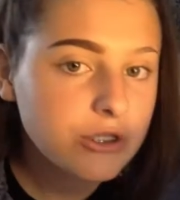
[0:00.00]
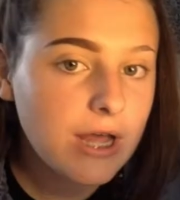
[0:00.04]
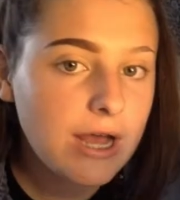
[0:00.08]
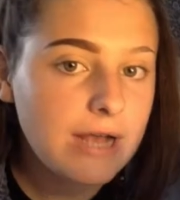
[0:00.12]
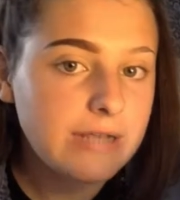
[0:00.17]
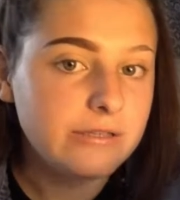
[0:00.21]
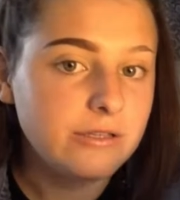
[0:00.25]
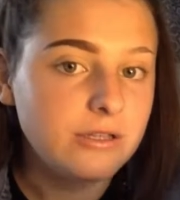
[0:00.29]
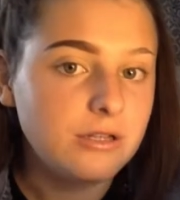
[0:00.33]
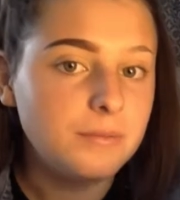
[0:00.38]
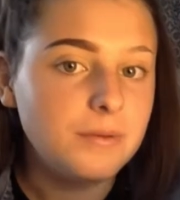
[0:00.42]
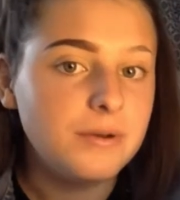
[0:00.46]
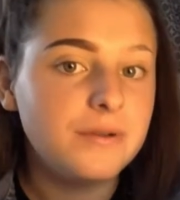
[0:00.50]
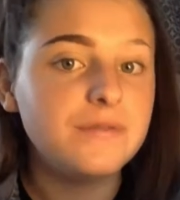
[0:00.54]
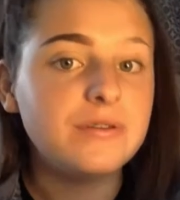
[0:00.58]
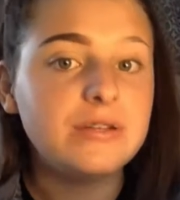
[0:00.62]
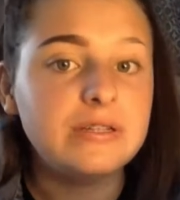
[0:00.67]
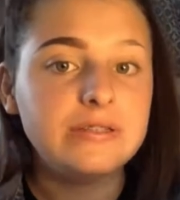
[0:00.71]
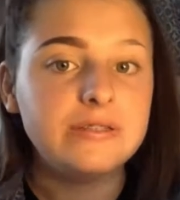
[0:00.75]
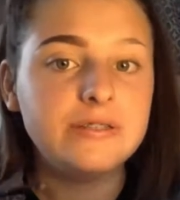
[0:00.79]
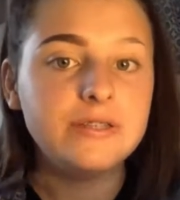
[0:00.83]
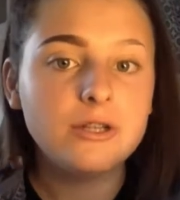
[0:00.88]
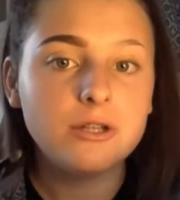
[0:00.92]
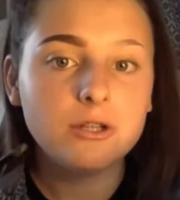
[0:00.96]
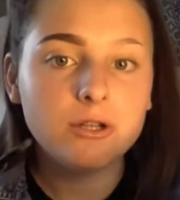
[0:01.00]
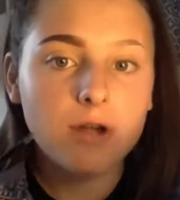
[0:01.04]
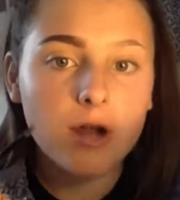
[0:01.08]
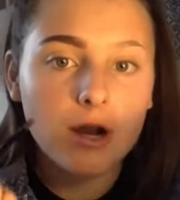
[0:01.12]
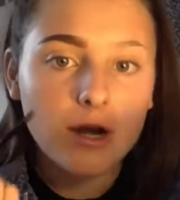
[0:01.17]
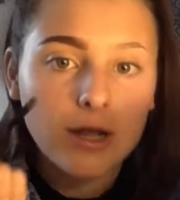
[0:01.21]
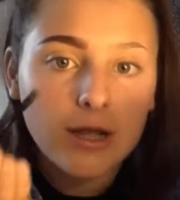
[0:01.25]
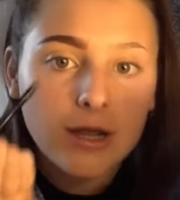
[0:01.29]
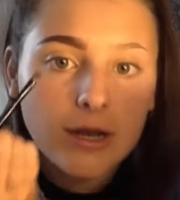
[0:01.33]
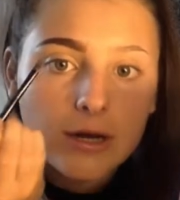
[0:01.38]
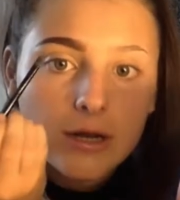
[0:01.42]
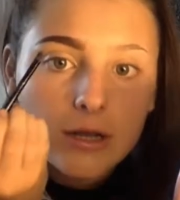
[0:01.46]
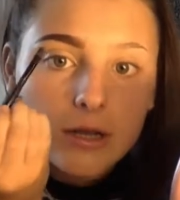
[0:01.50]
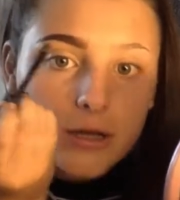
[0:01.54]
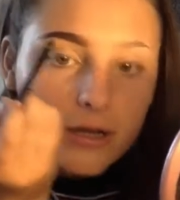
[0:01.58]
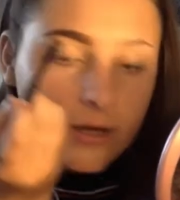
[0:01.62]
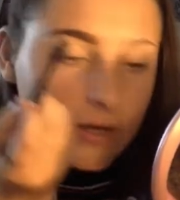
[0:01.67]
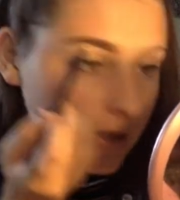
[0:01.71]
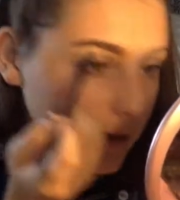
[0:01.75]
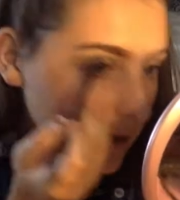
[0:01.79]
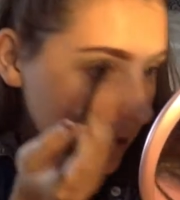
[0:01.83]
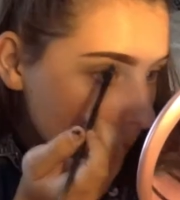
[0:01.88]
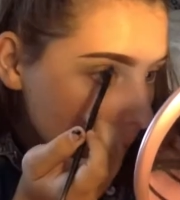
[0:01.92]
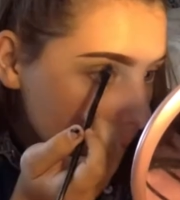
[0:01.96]
that has a little bit of concealer on it and
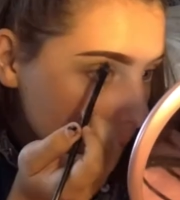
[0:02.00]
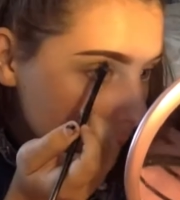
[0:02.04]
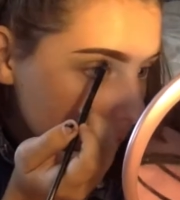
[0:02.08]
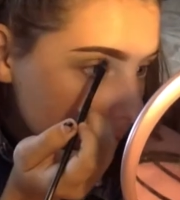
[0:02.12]
cleaning up.